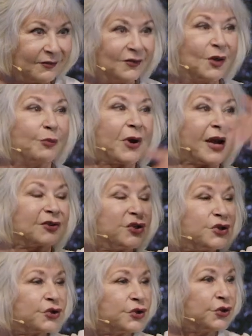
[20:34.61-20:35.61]
the
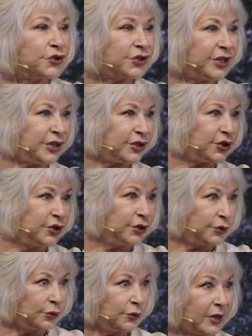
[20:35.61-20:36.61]
practitioners, need to
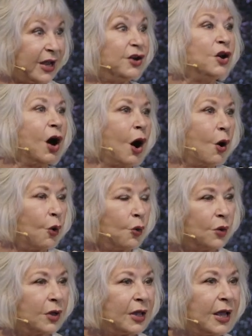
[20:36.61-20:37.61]
do and know
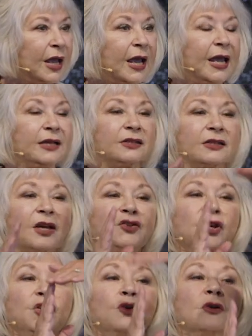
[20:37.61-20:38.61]
is such a
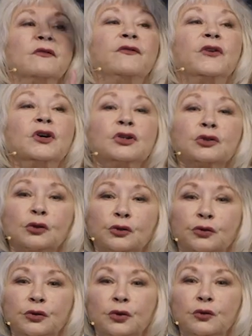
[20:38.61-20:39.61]
universal
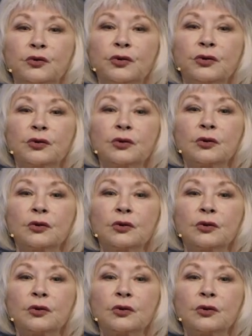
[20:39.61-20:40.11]
truth,